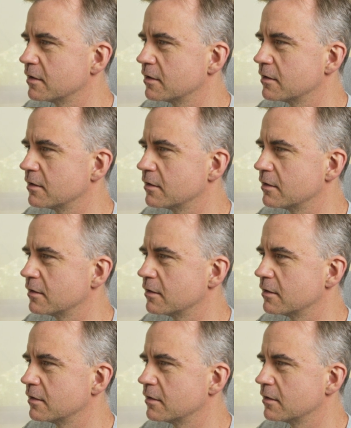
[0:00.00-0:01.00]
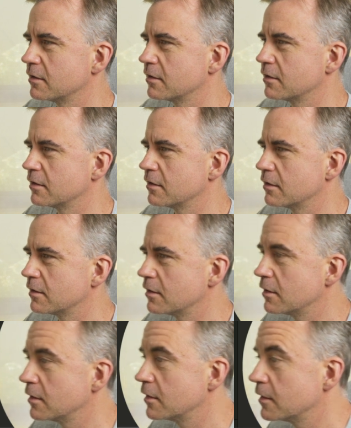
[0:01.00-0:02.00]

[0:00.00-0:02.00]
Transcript: Nobody speaks.